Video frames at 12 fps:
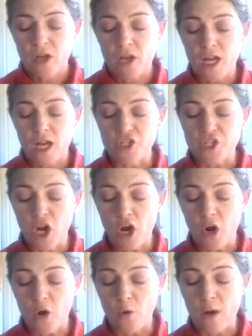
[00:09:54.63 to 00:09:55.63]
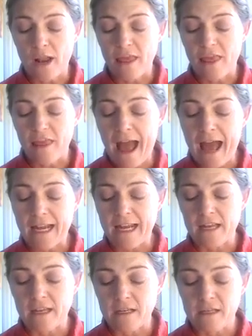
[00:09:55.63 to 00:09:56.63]
and so that
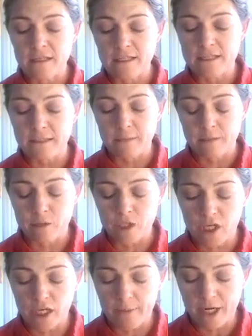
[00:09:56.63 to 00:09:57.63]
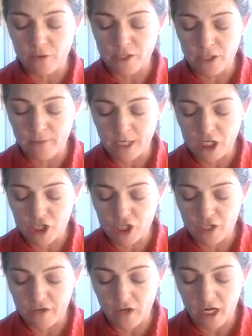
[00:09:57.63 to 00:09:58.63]
is, let me I'm just looking at my notes here making
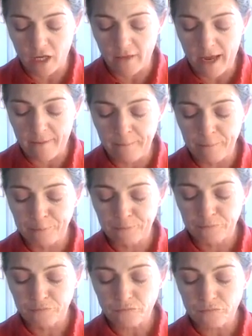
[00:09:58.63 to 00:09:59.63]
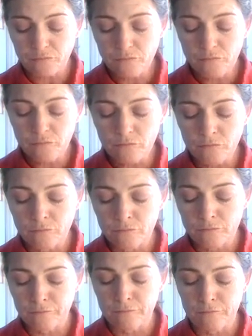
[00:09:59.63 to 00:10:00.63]
sure I've got all that.
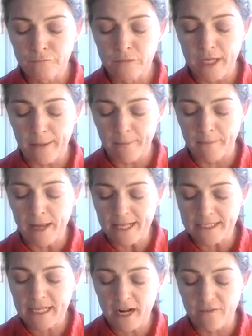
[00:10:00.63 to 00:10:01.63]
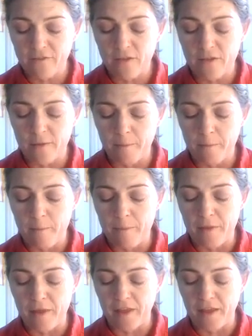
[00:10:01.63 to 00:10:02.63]
Mm, yep, that's kind of the, the thing